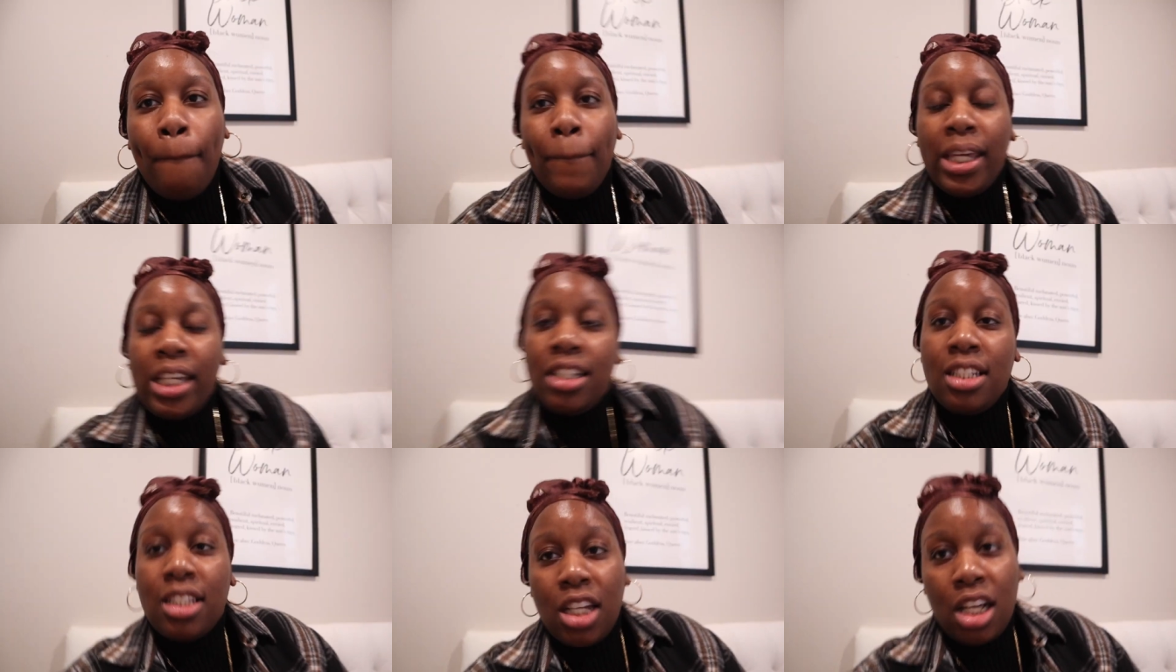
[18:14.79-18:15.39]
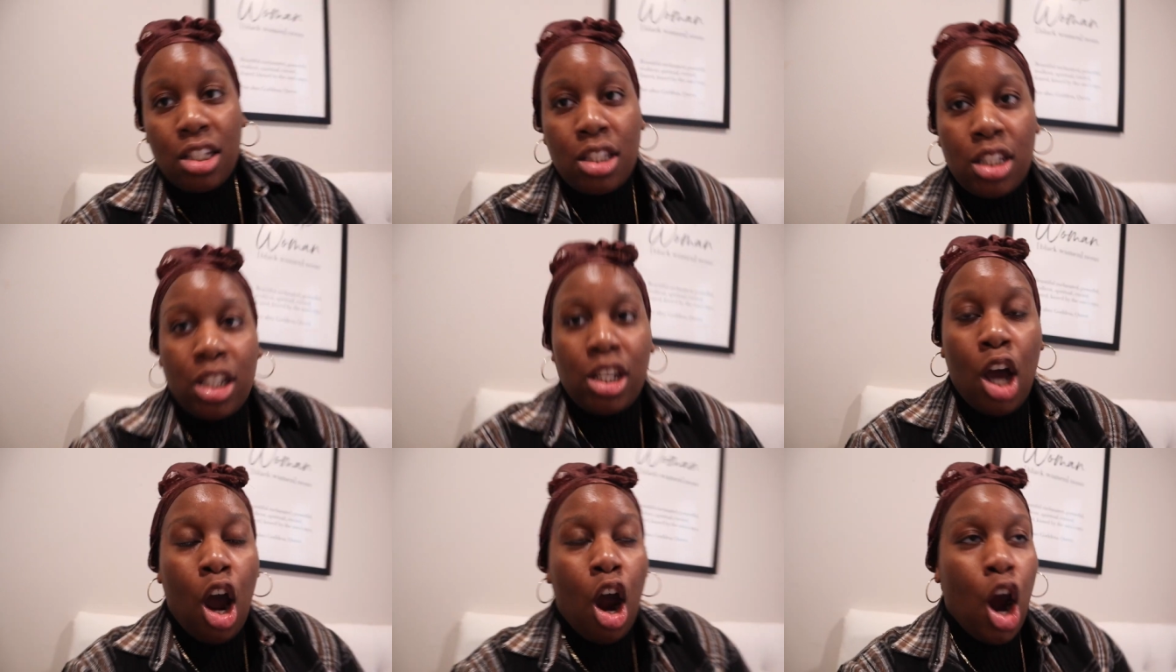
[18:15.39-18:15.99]
me and
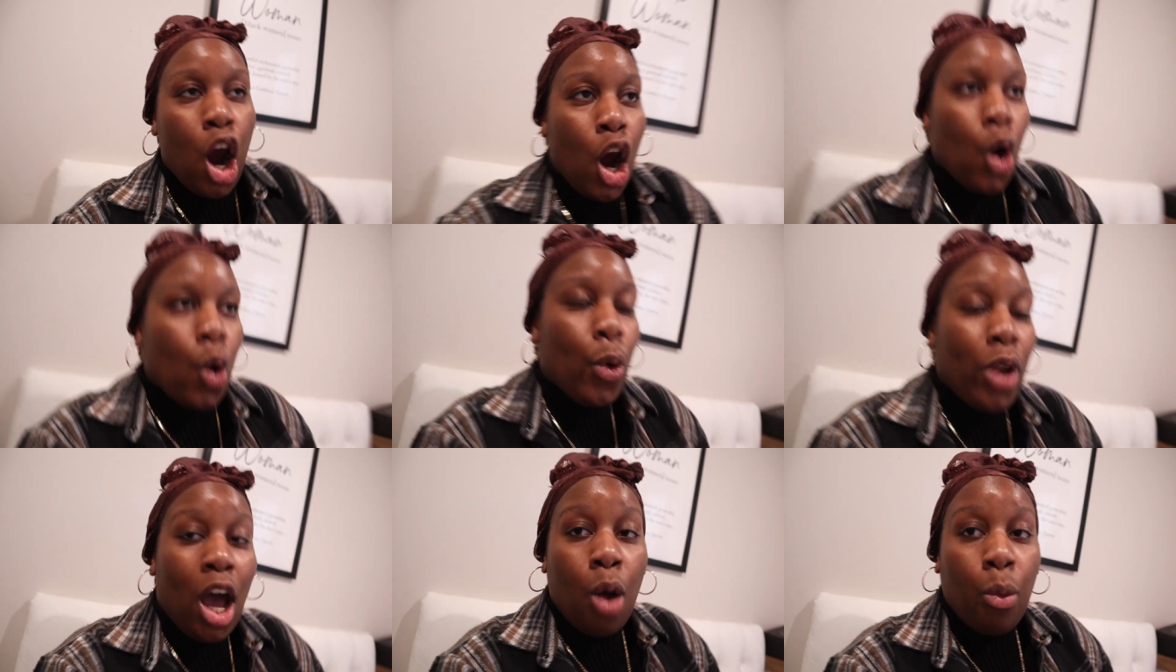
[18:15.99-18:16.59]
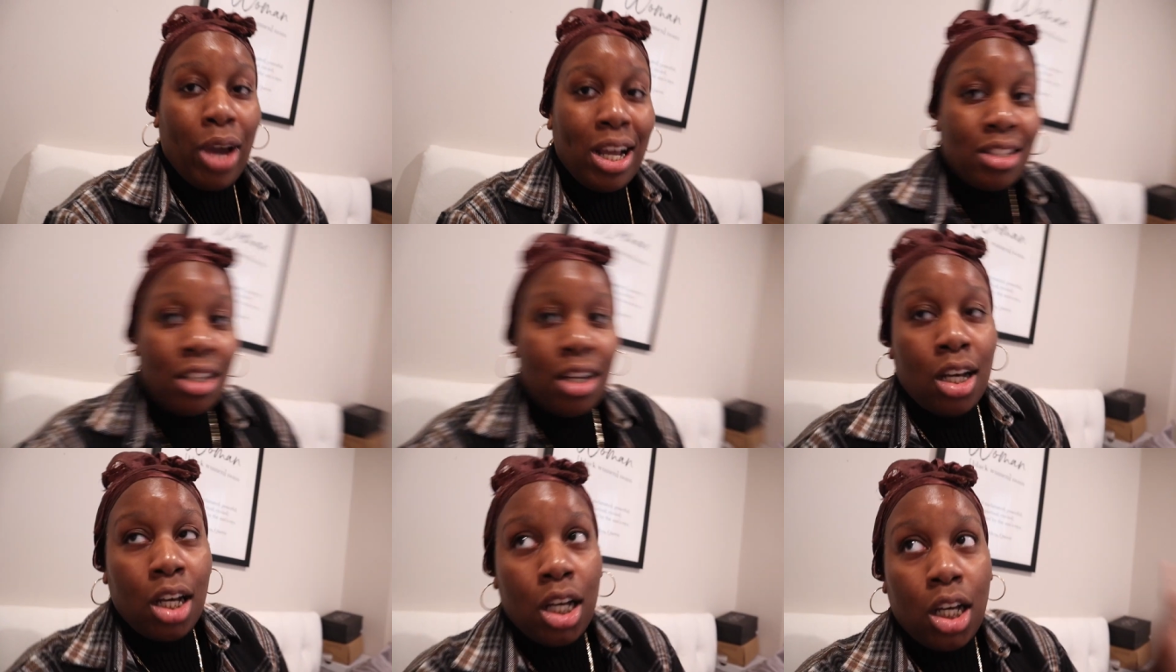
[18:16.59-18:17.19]
Justin are on our way
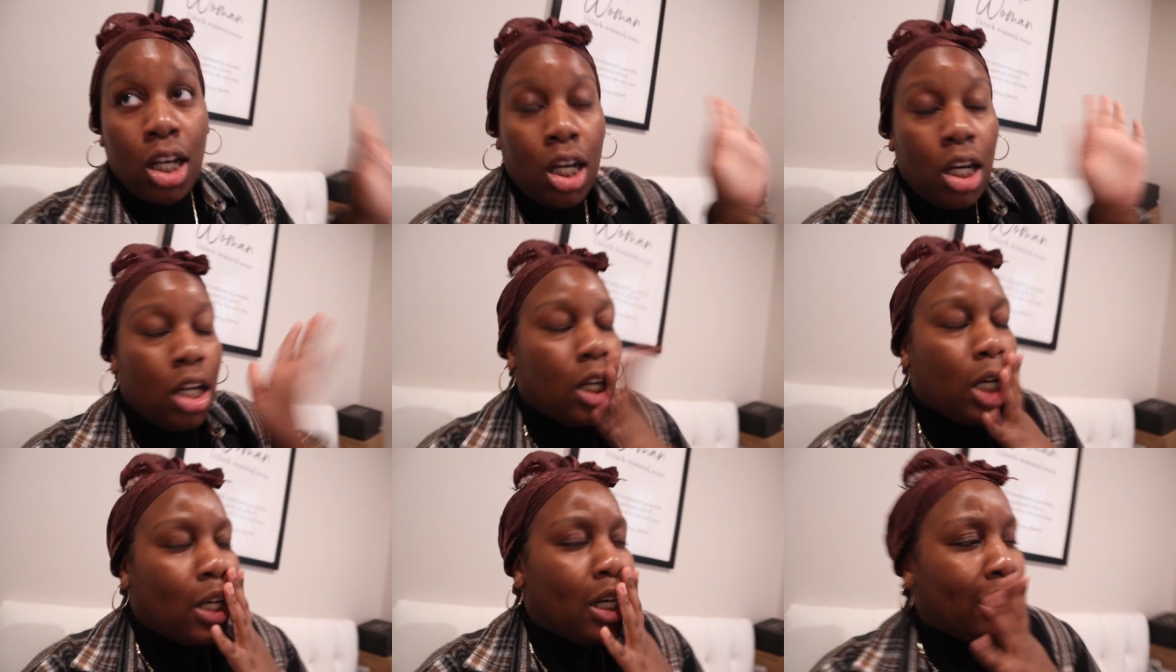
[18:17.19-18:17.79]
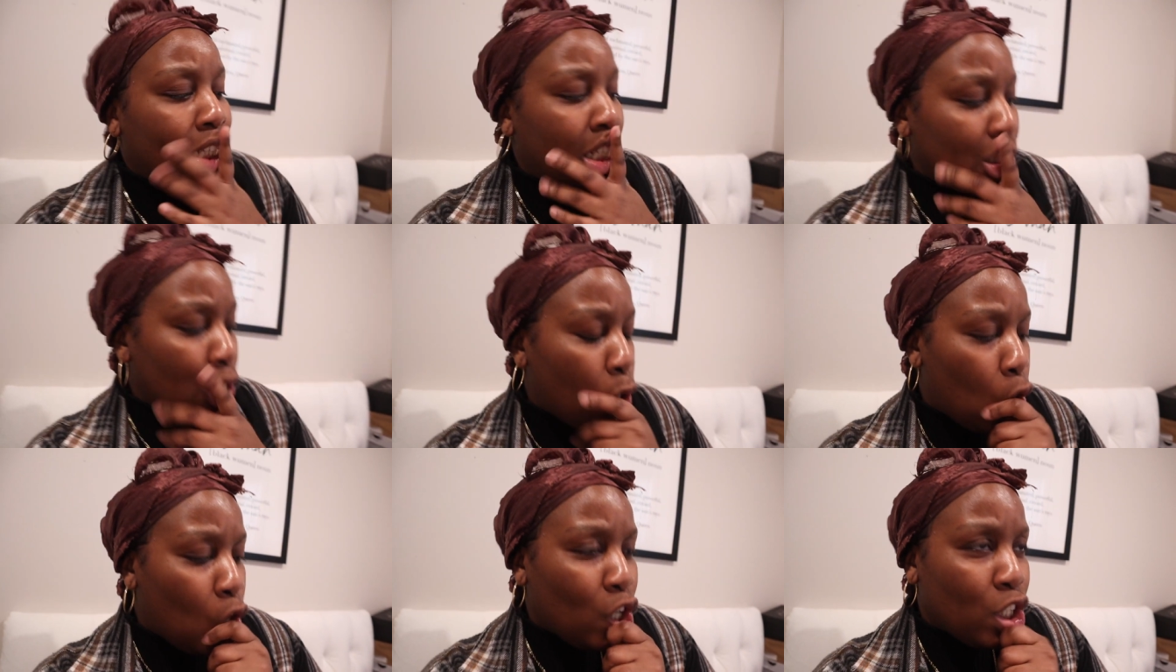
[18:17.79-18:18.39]
to, uh, I think it's
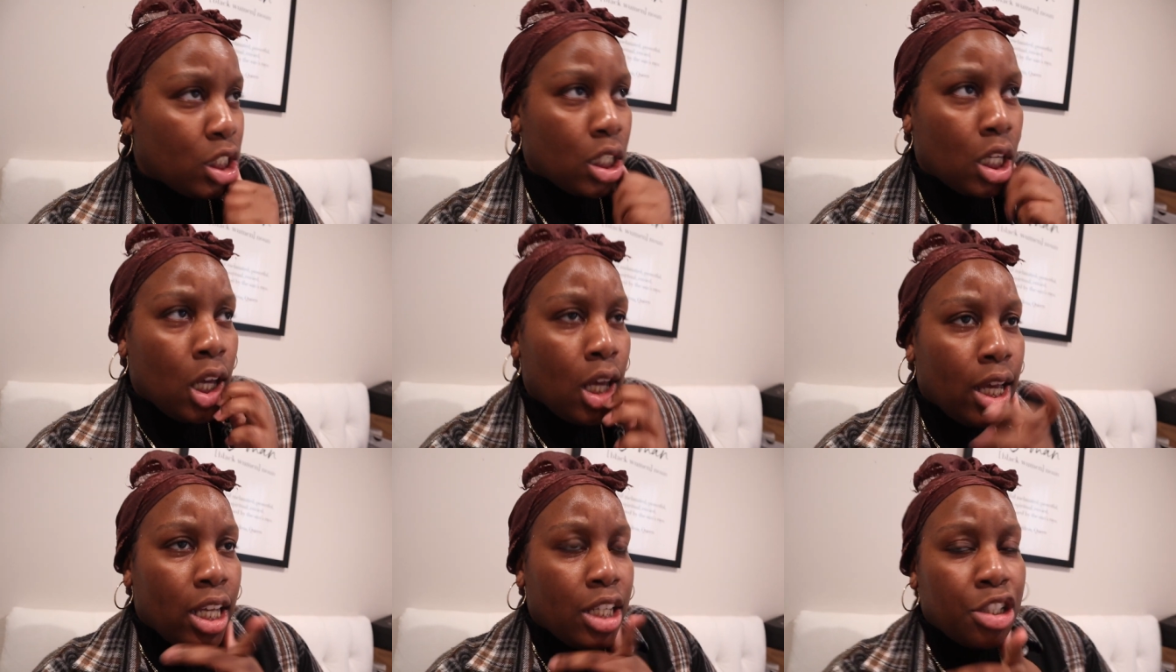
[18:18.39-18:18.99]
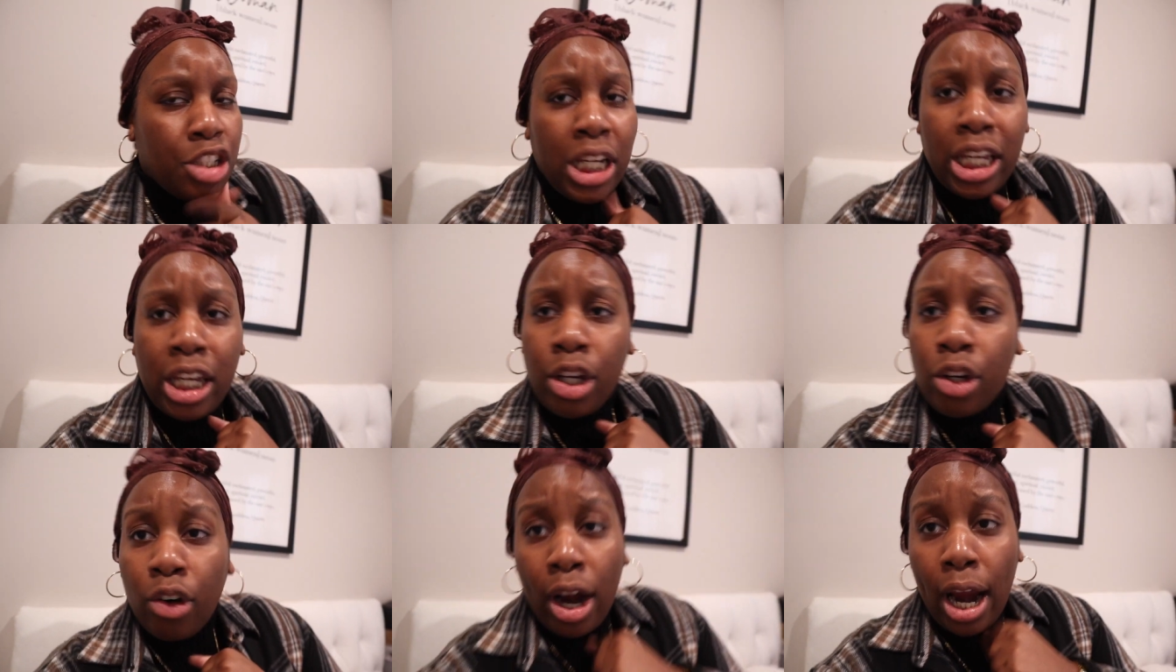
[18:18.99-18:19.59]
called
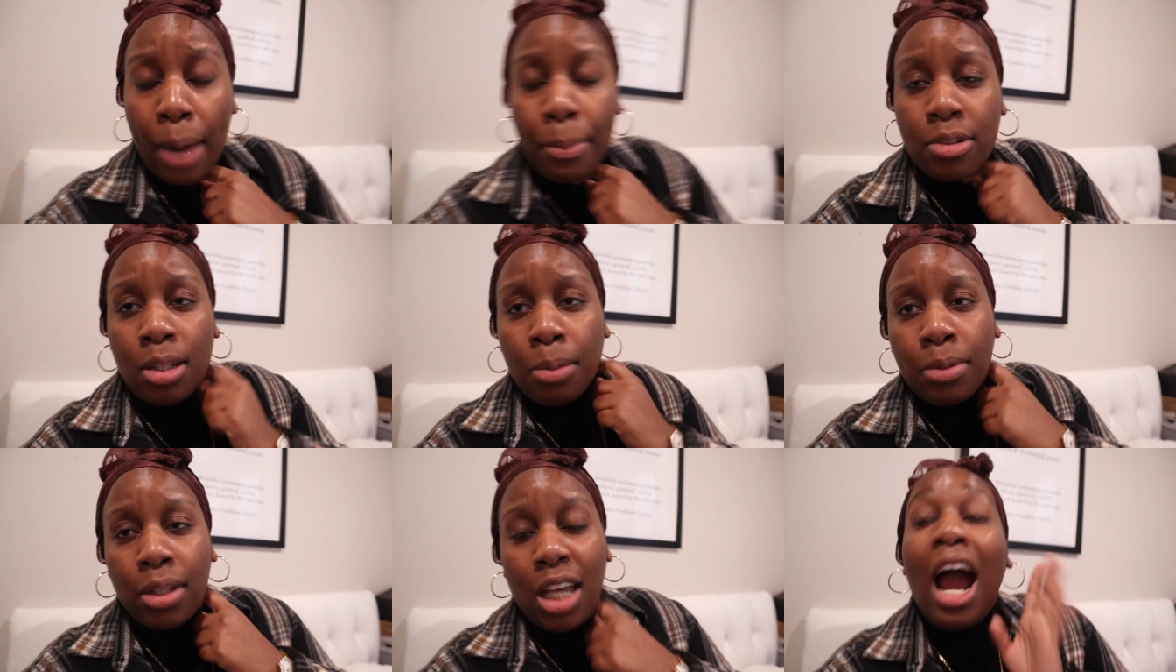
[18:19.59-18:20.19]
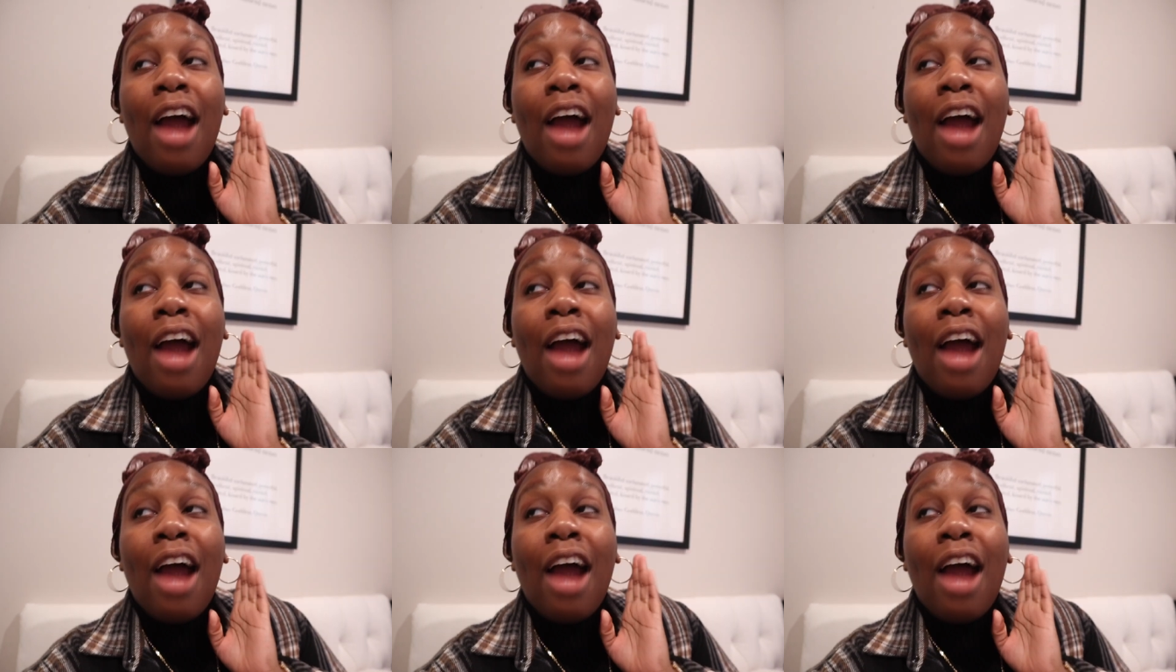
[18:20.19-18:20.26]
Shaking Crab or something.